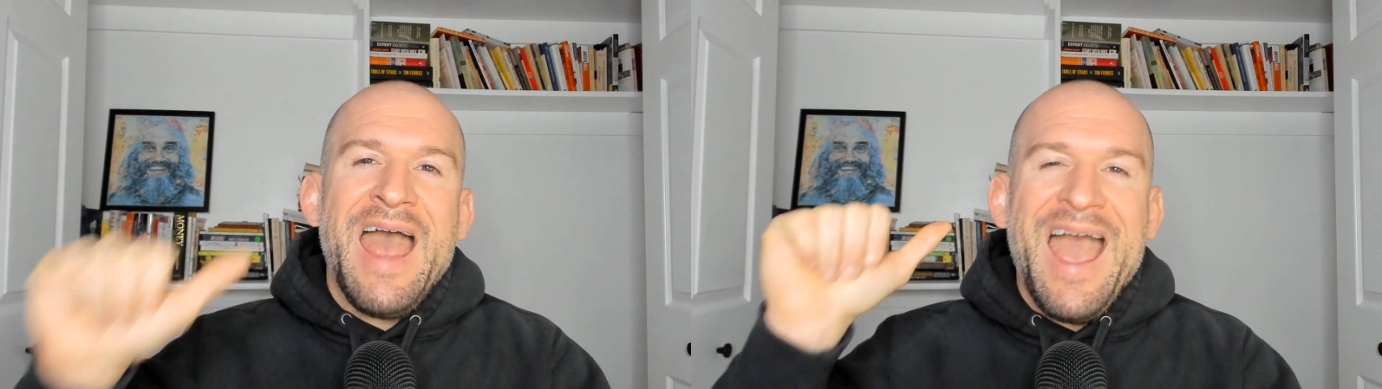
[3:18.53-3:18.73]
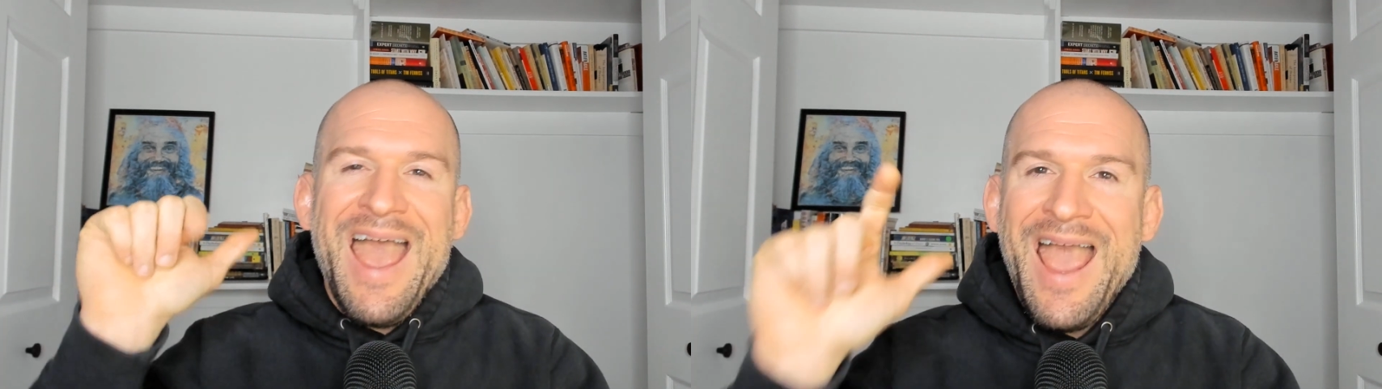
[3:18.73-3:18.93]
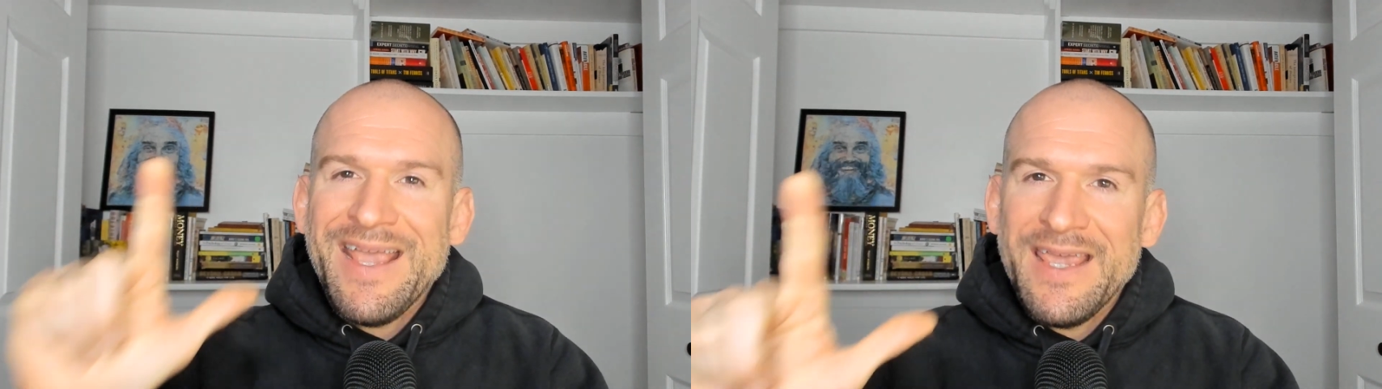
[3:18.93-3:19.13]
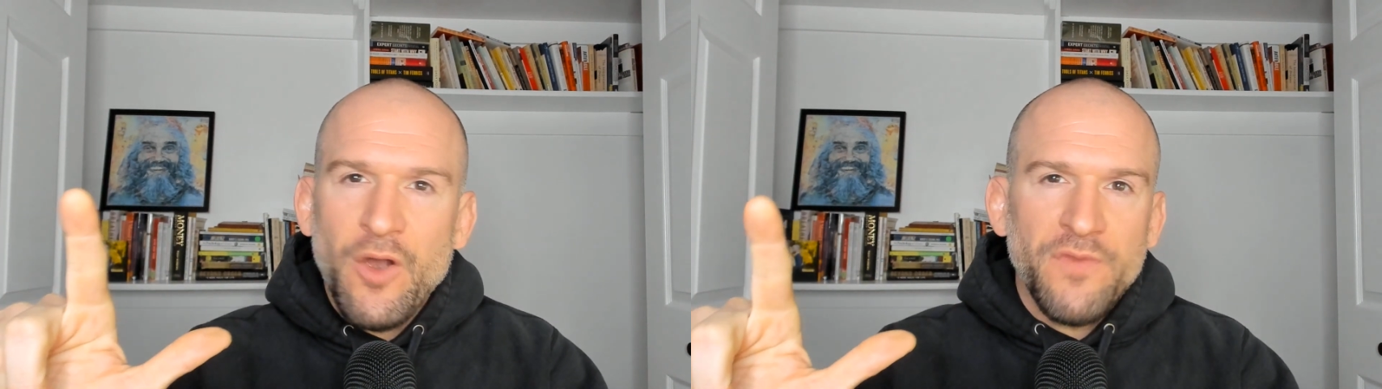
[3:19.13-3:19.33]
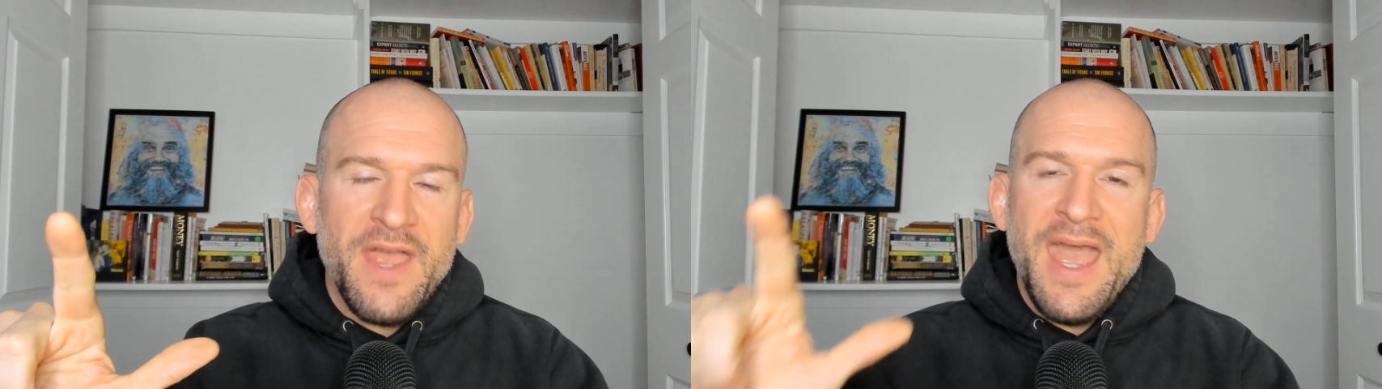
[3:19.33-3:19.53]
hanging
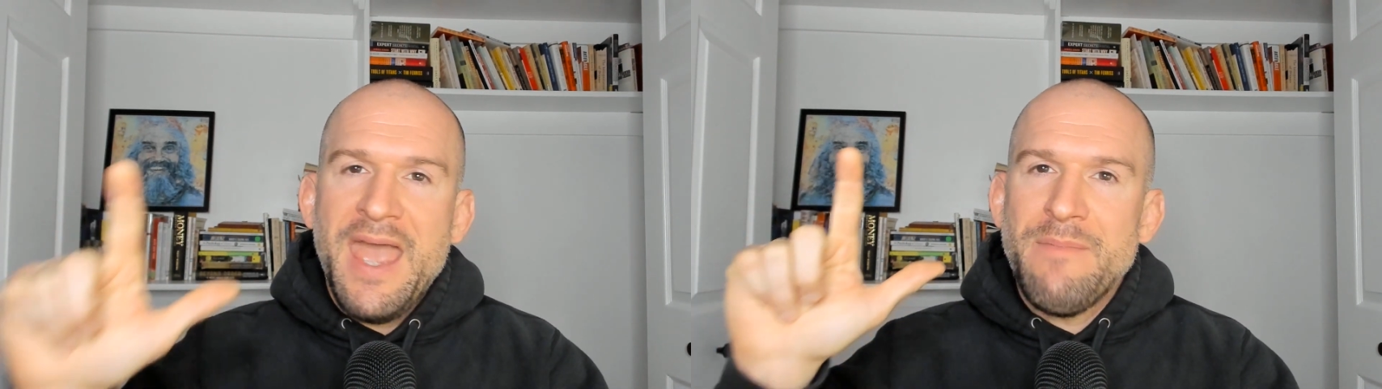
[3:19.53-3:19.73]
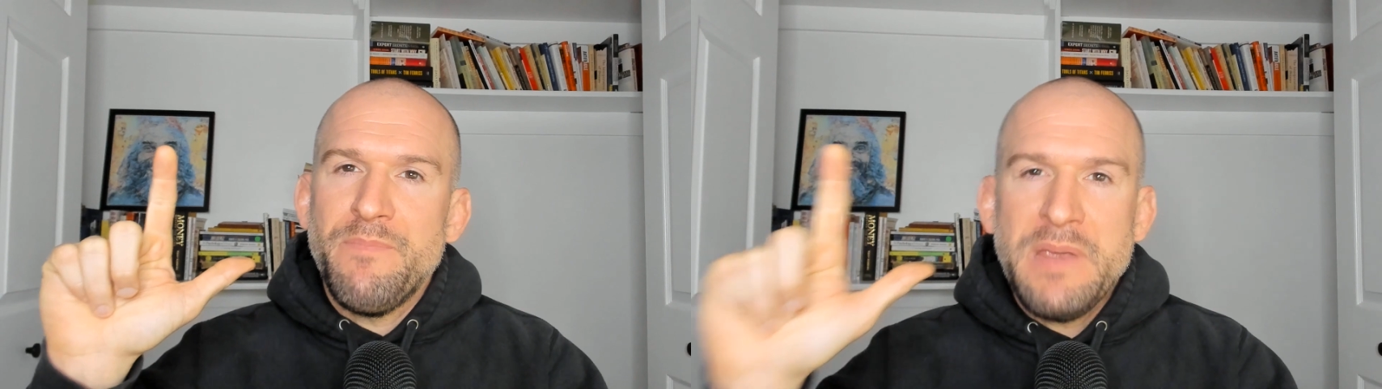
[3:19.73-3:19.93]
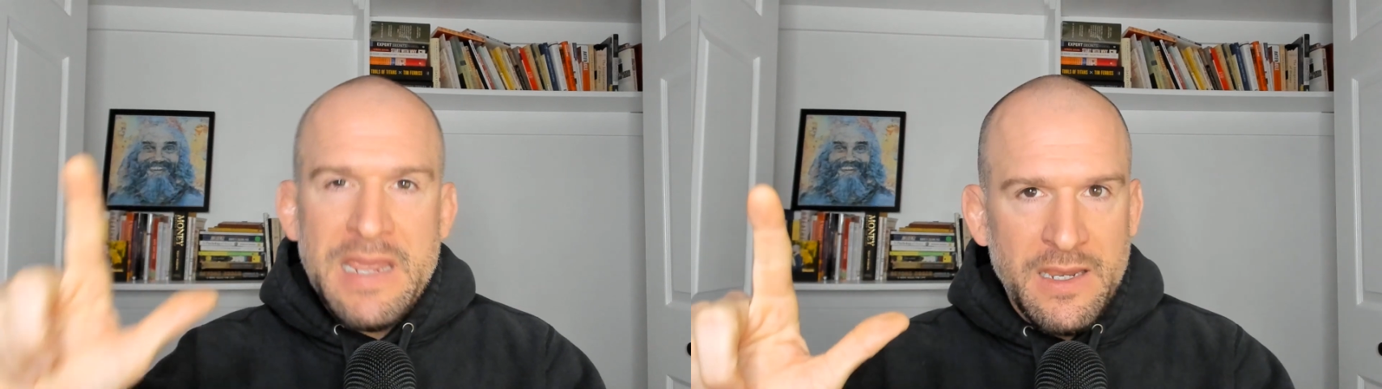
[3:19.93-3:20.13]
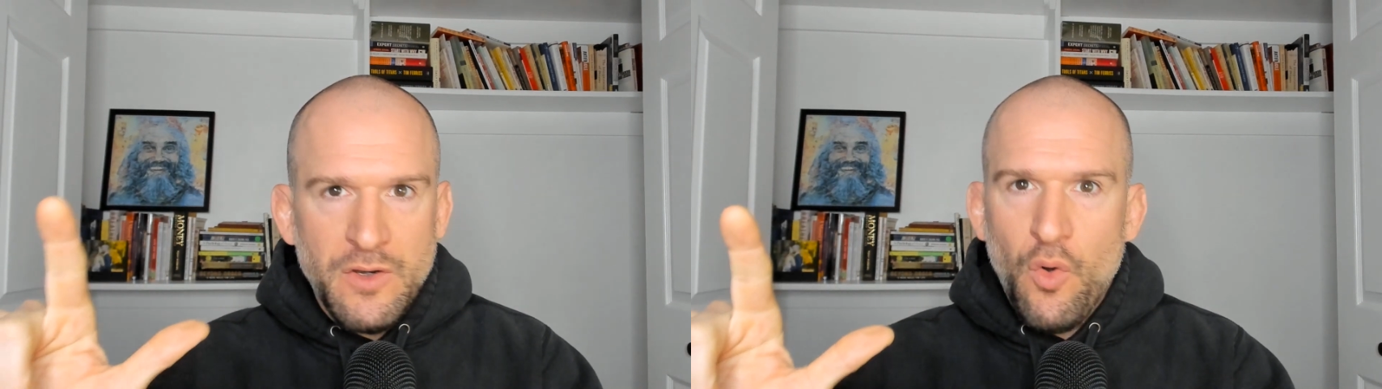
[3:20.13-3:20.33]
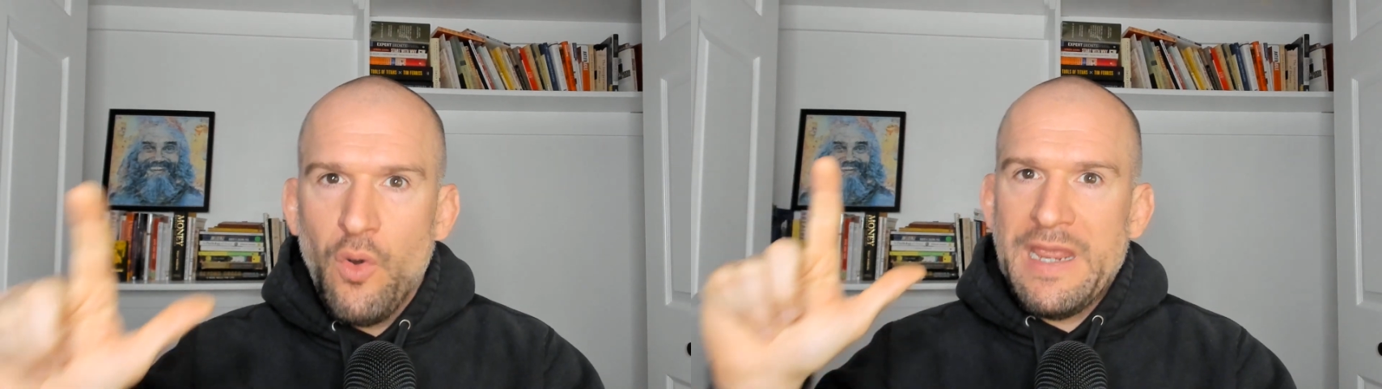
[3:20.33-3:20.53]
on the head, being
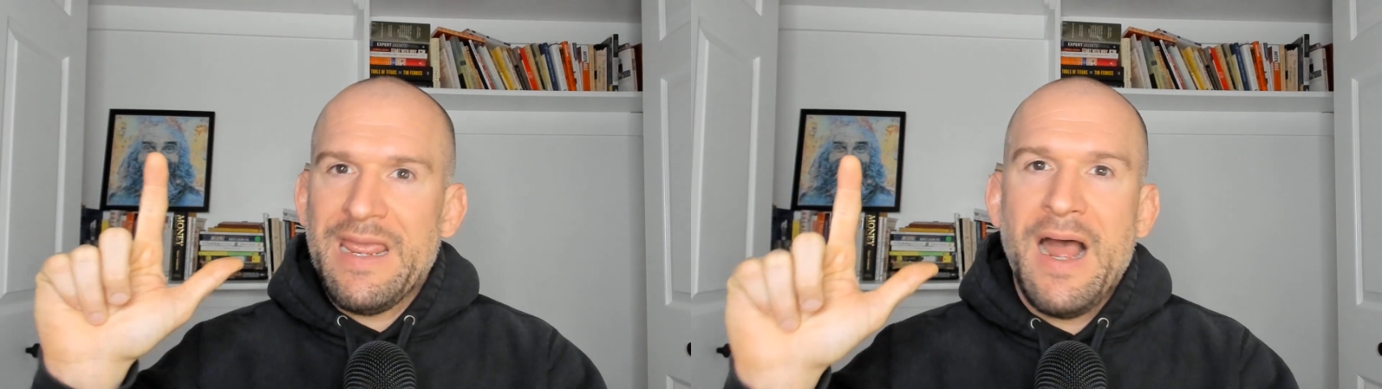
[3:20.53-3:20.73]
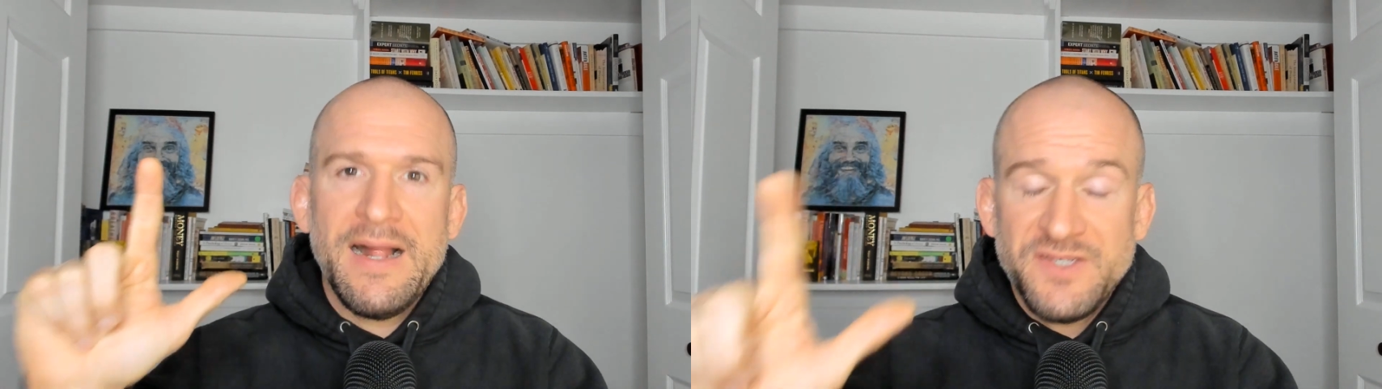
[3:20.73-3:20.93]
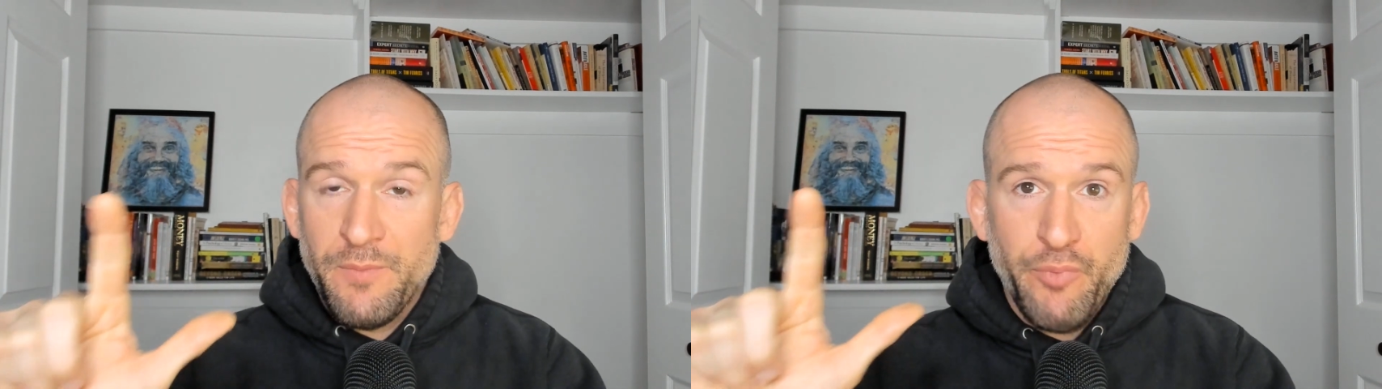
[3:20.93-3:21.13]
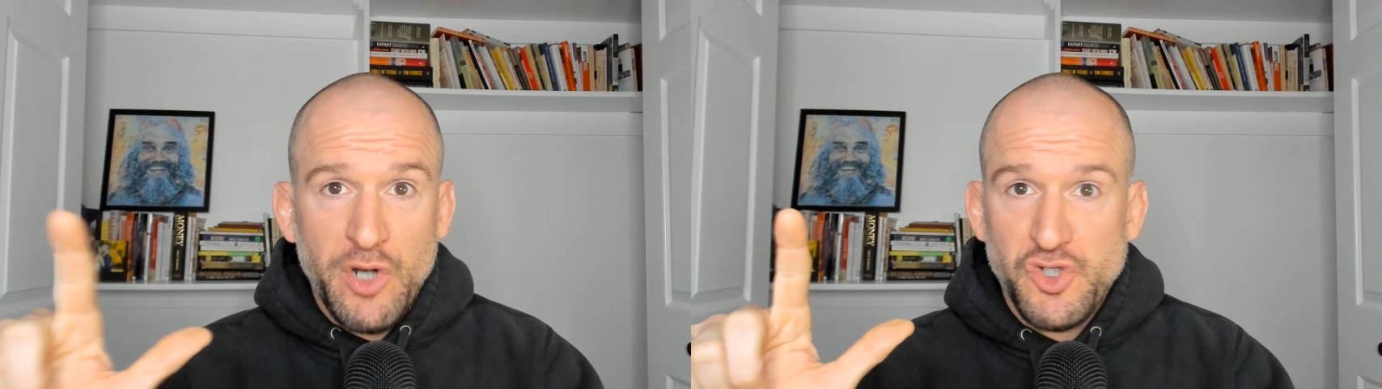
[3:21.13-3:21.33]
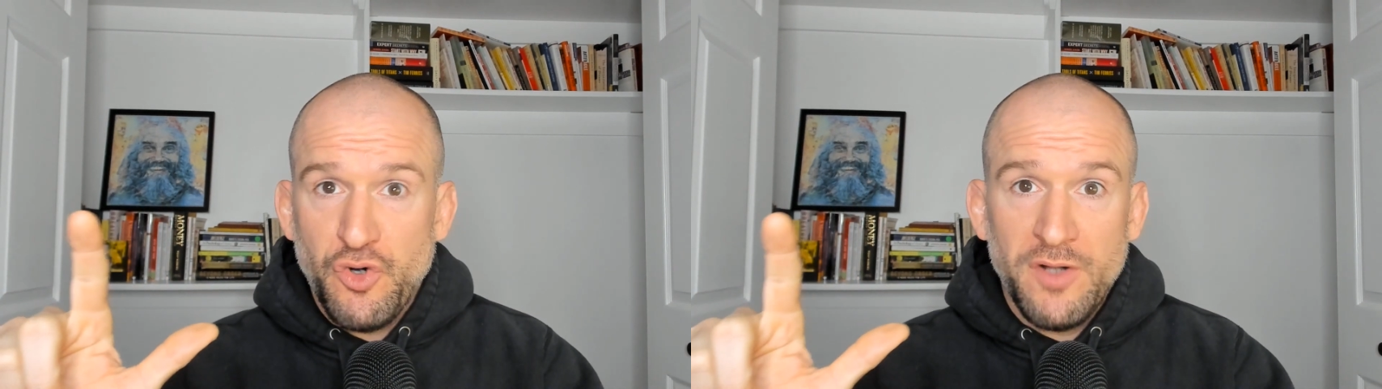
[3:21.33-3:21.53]
annoying, constant
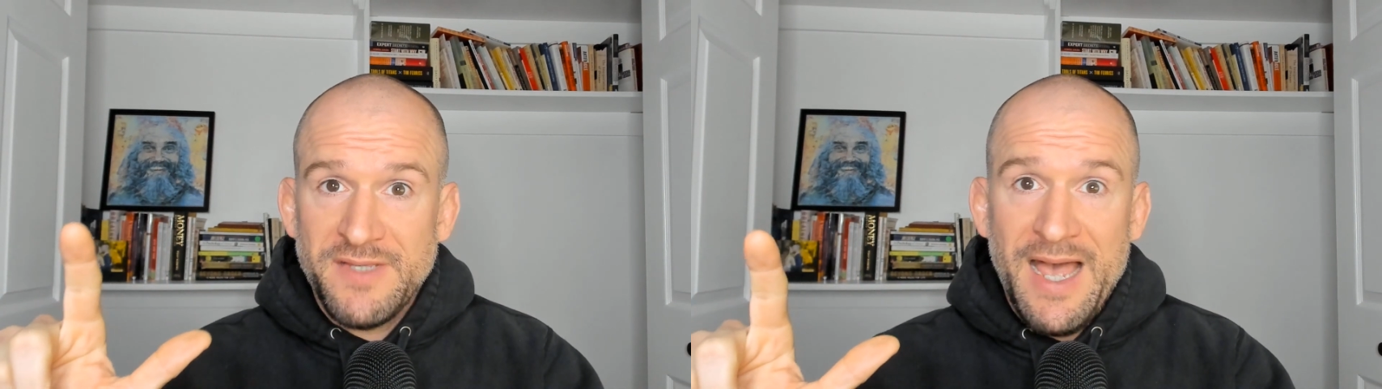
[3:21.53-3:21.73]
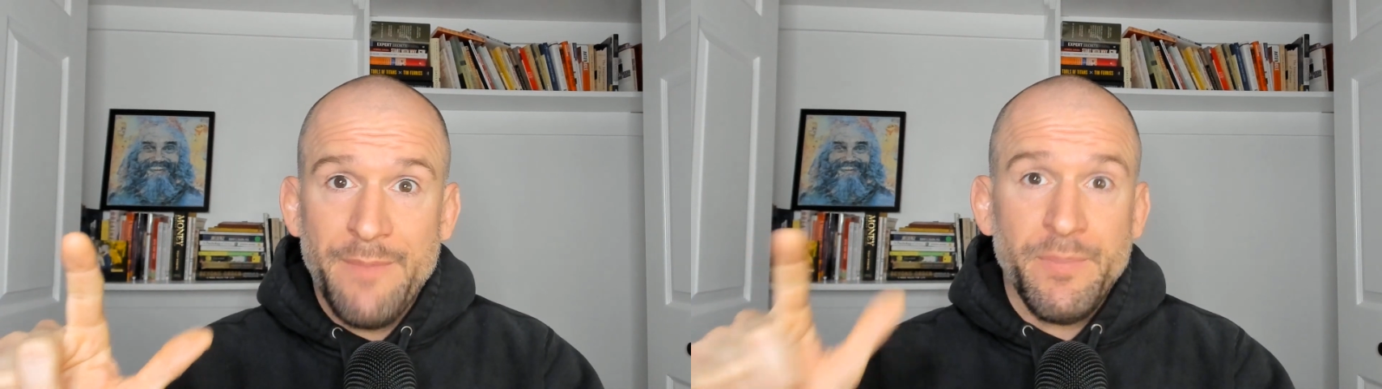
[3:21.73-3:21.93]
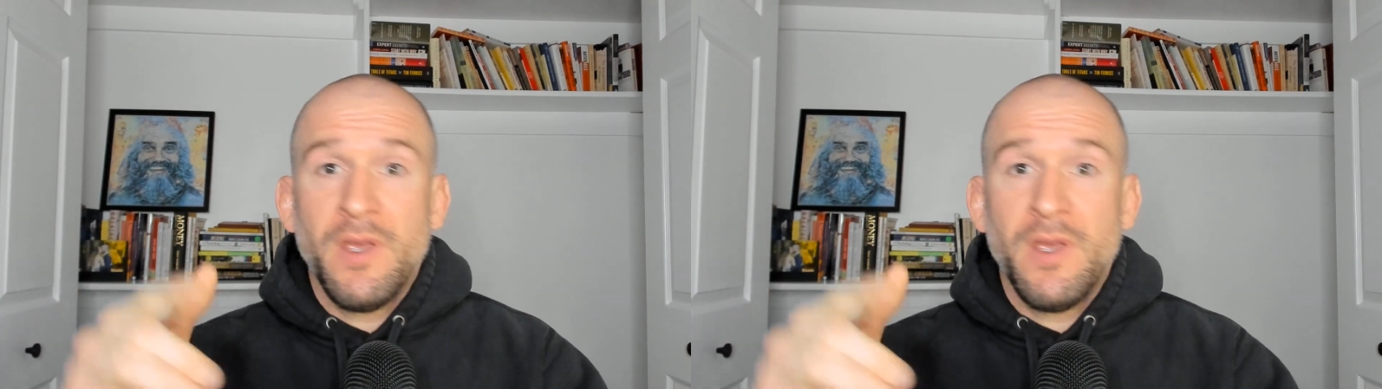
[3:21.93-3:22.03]
pressure on top.